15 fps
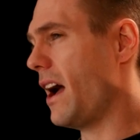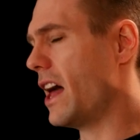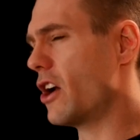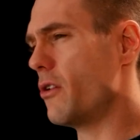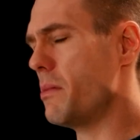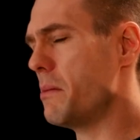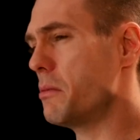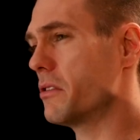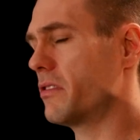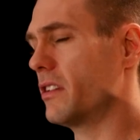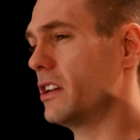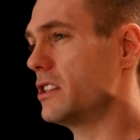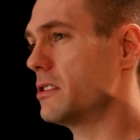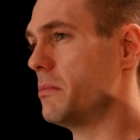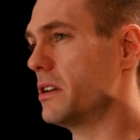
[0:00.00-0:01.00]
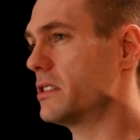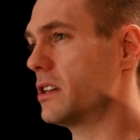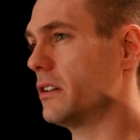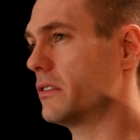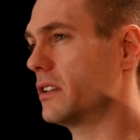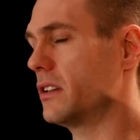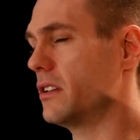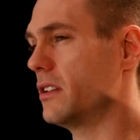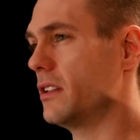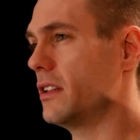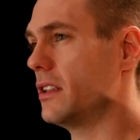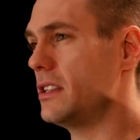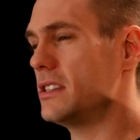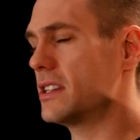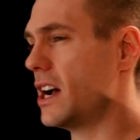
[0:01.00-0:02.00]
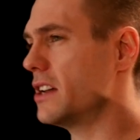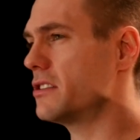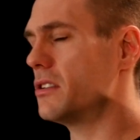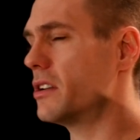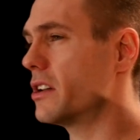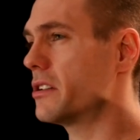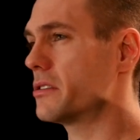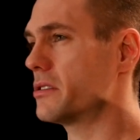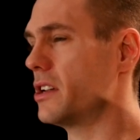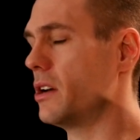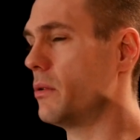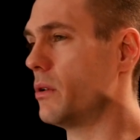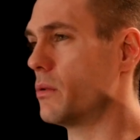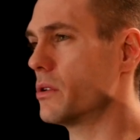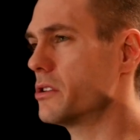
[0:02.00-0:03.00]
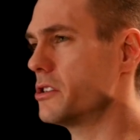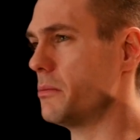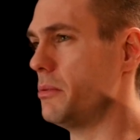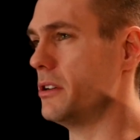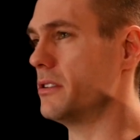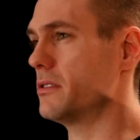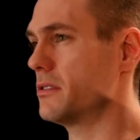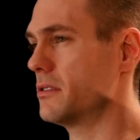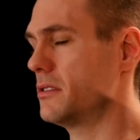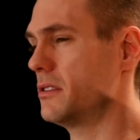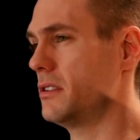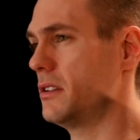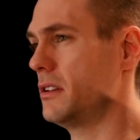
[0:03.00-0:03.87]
And I remember thinking to myself, these guys don't understand what worship is.